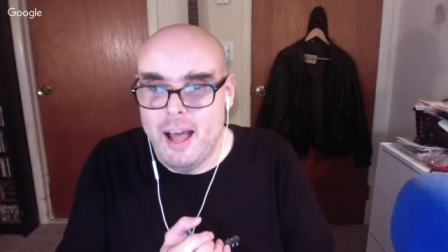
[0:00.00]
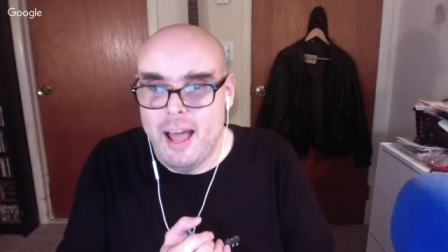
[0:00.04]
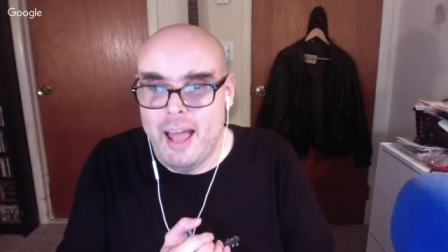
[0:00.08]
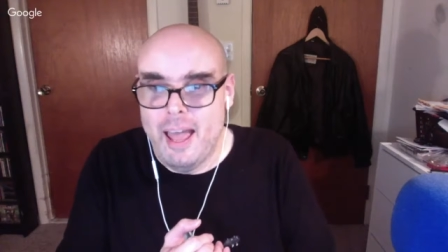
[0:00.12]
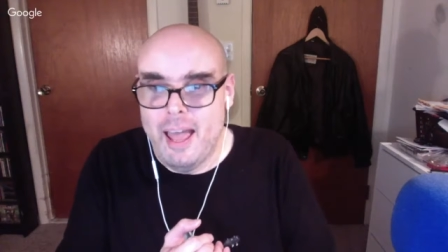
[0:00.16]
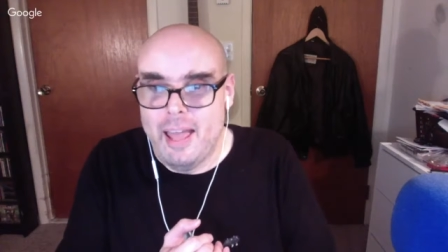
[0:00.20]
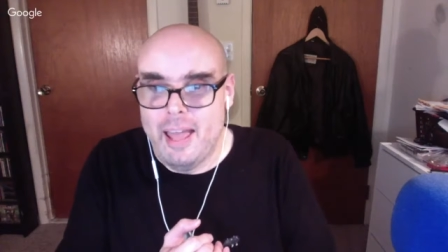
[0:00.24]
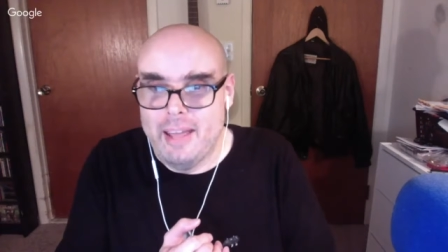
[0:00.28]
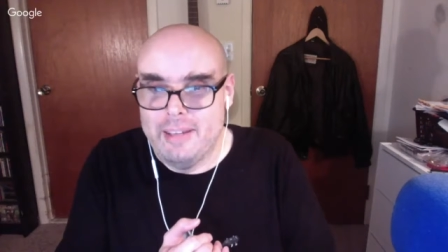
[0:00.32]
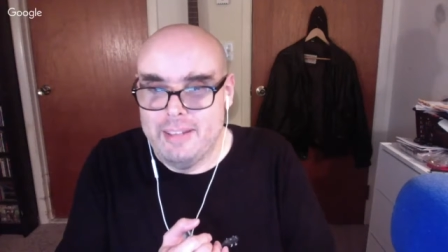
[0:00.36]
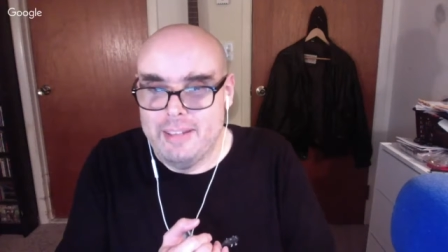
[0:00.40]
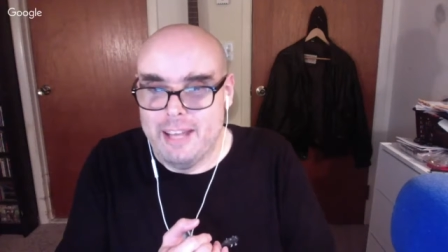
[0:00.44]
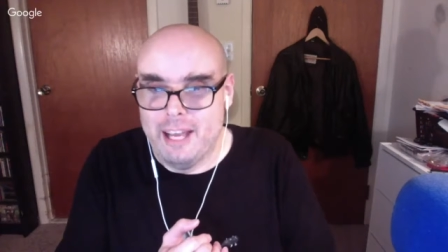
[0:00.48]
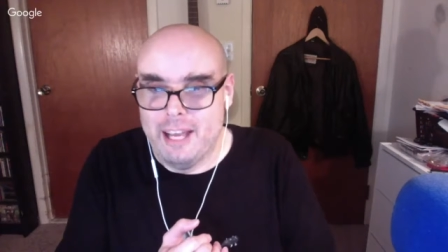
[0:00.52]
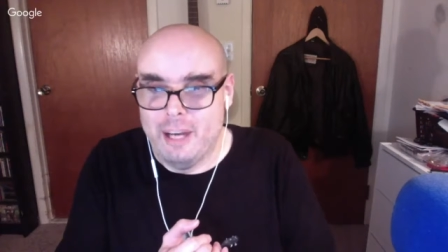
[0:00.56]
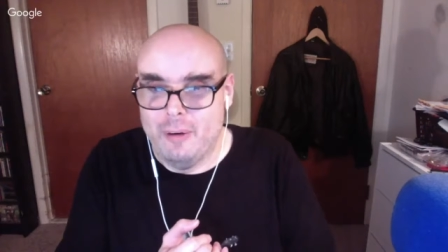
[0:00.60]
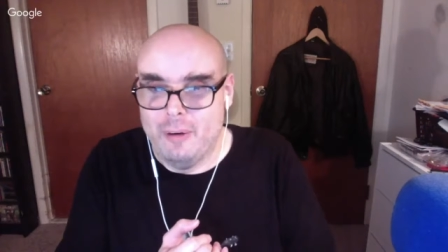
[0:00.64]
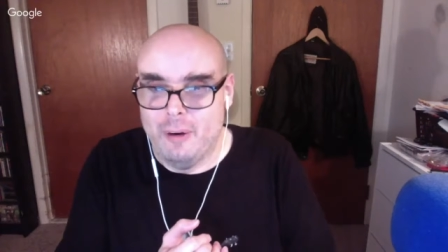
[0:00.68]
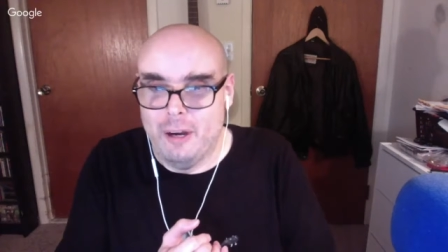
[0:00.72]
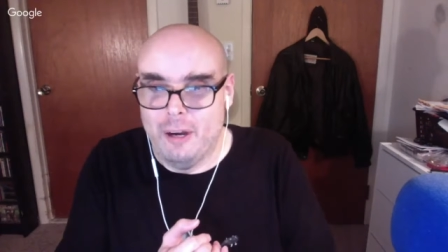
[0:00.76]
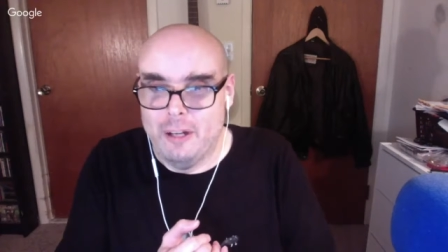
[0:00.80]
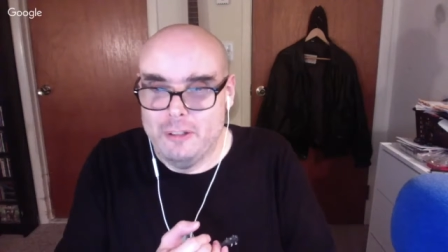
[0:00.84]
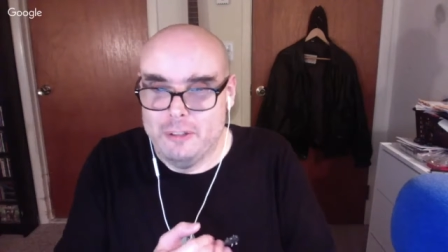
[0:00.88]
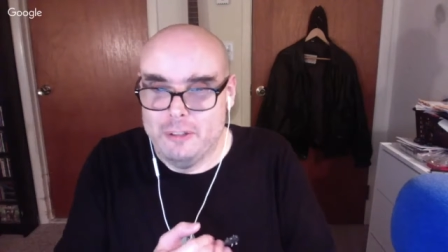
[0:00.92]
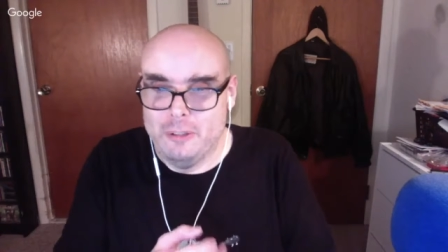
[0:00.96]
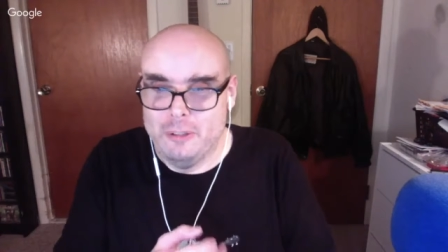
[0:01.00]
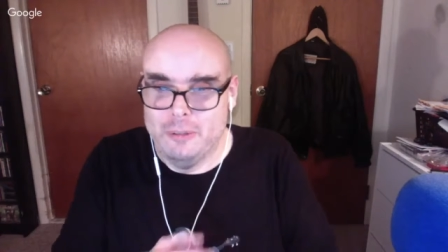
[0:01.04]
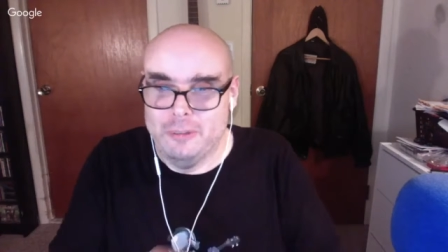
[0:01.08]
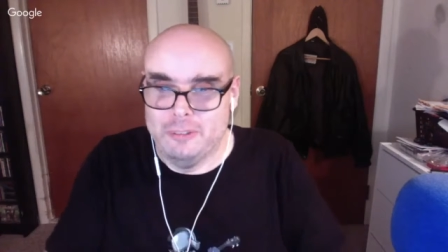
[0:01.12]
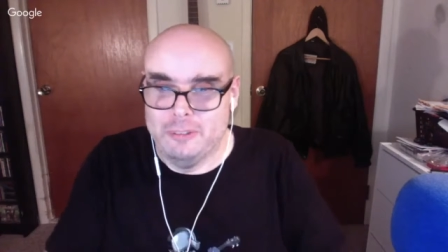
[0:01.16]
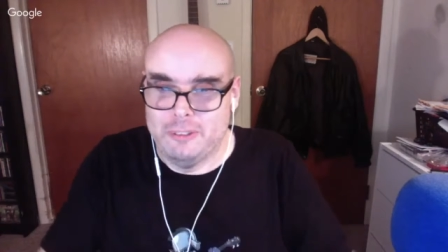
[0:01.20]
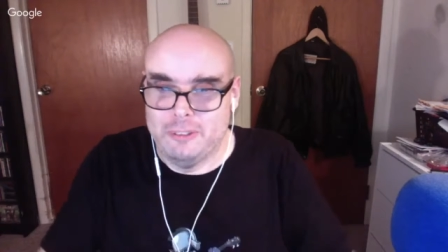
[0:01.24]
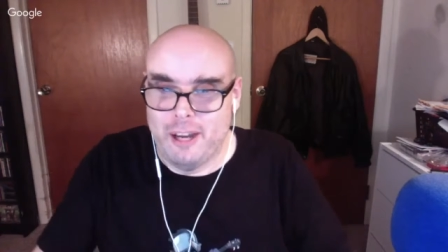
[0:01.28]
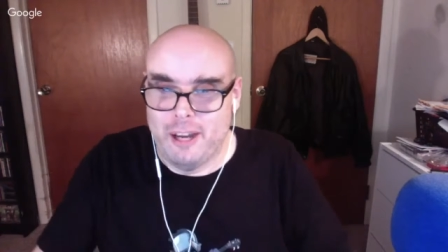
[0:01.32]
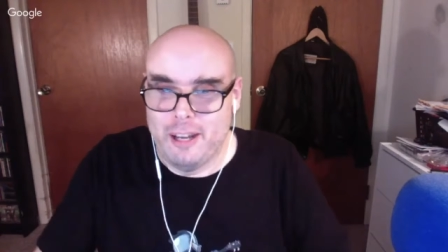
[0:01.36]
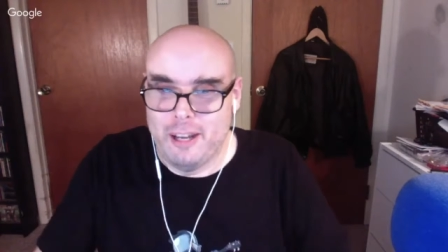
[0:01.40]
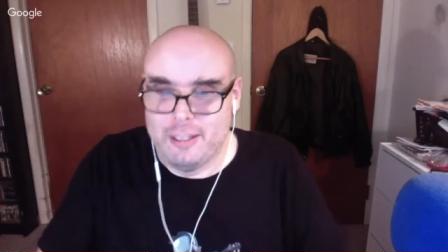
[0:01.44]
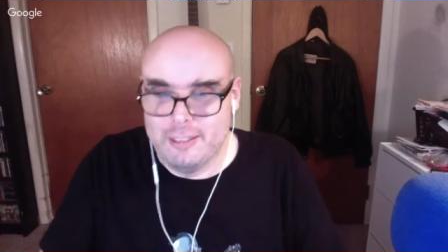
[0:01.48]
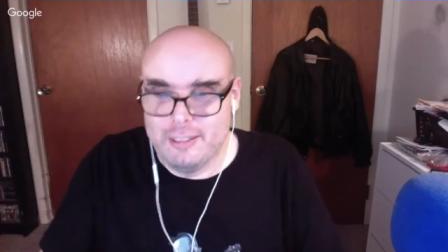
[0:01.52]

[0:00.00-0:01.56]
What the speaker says: now onto track